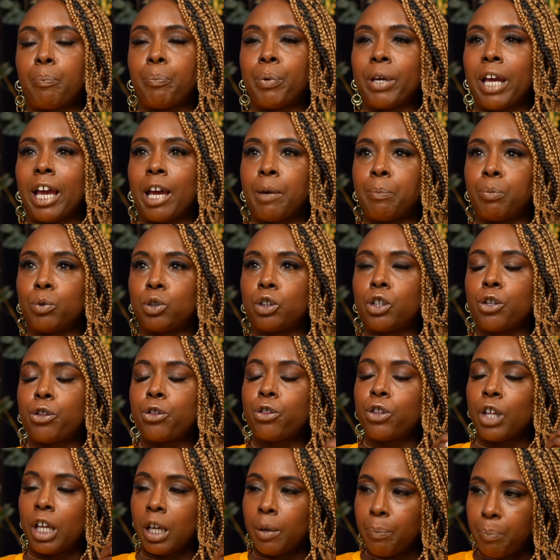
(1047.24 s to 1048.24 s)
be able to
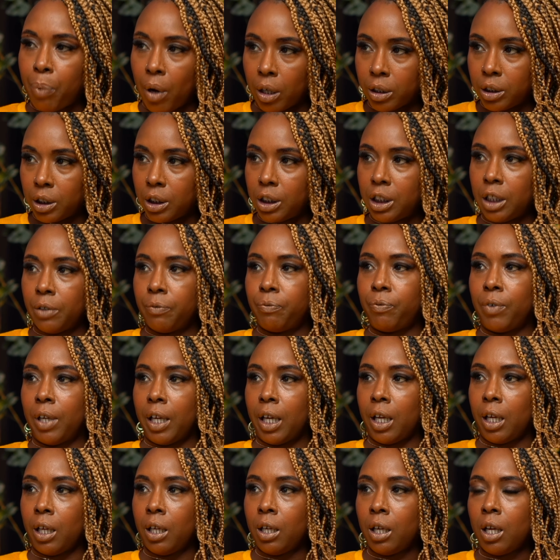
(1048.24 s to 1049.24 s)
think
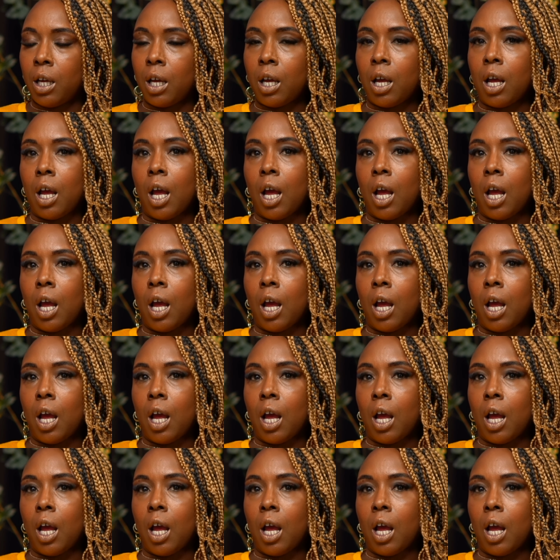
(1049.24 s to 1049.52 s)
positively,